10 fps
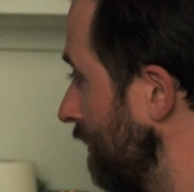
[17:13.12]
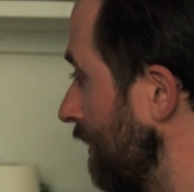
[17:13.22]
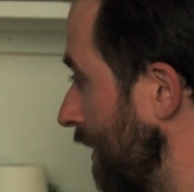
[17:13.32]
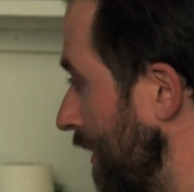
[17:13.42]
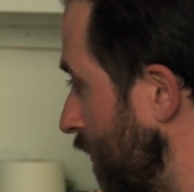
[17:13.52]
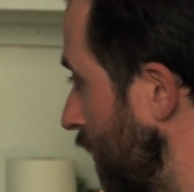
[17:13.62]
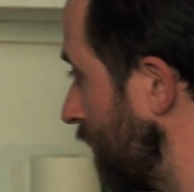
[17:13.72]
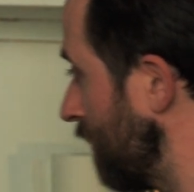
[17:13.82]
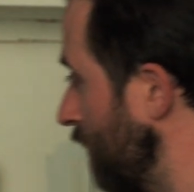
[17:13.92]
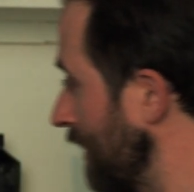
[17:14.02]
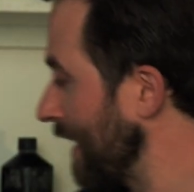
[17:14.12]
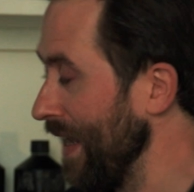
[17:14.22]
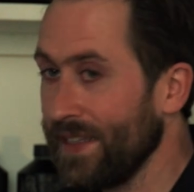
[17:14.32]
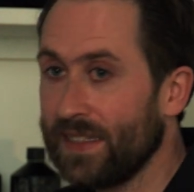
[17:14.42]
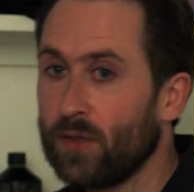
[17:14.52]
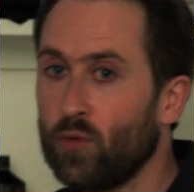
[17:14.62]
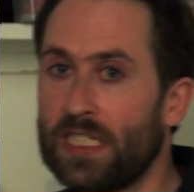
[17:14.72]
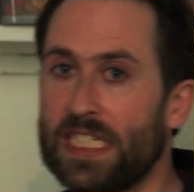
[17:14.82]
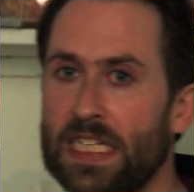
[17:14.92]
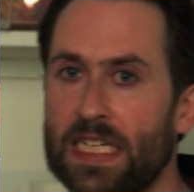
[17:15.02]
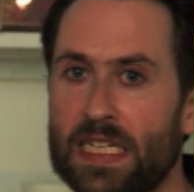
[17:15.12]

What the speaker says: And we also want to get our squidgy.